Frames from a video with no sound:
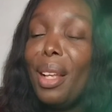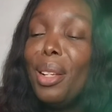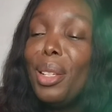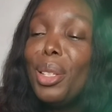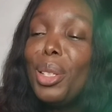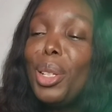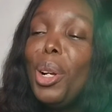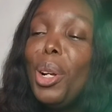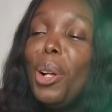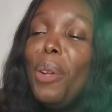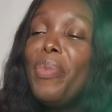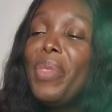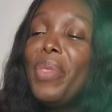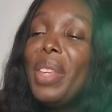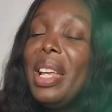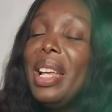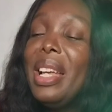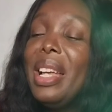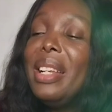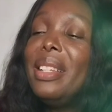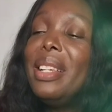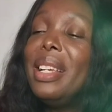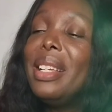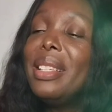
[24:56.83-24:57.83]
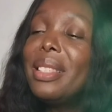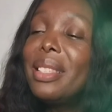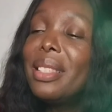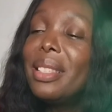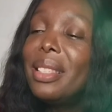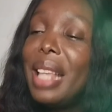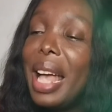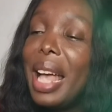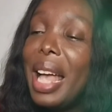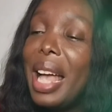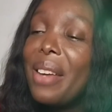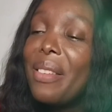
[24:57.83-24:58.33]
So this
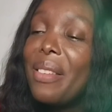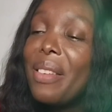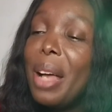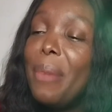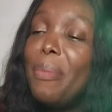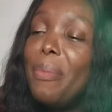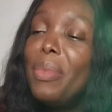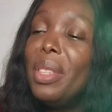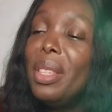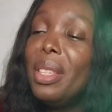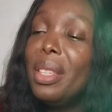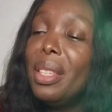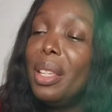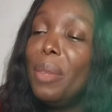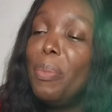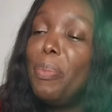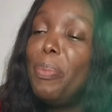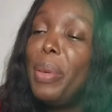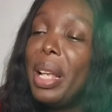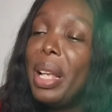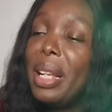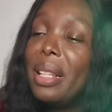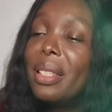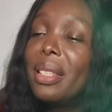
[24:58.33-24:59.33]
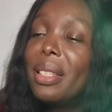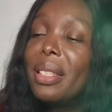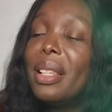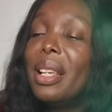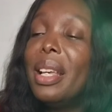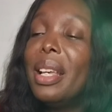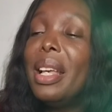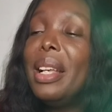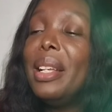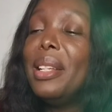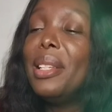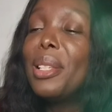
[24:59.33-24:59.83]
diagram depicts
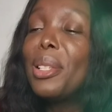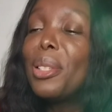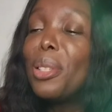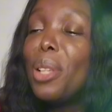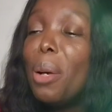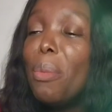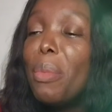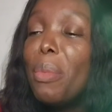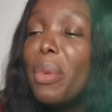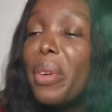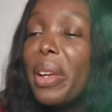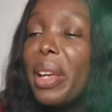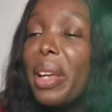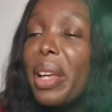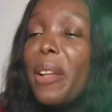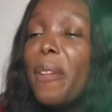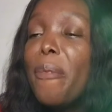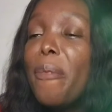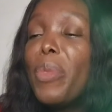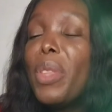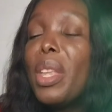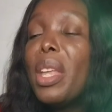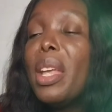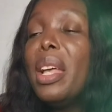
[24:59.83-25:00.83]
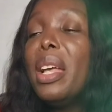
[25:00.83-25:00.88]
in summary